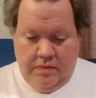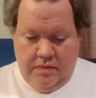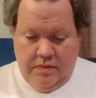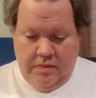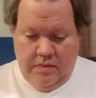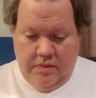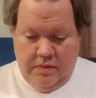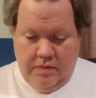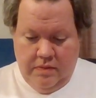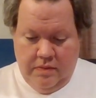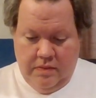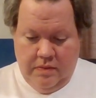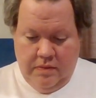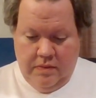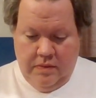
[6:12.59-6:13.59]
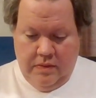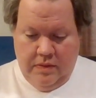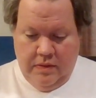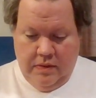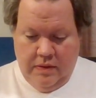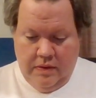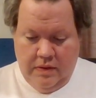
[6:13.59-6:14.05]

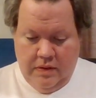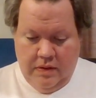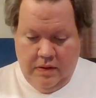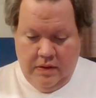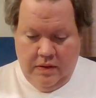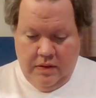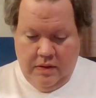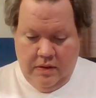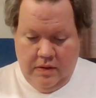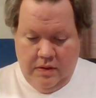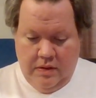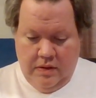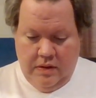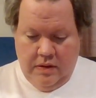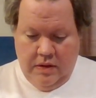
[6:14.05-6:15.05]
Nobody speaks.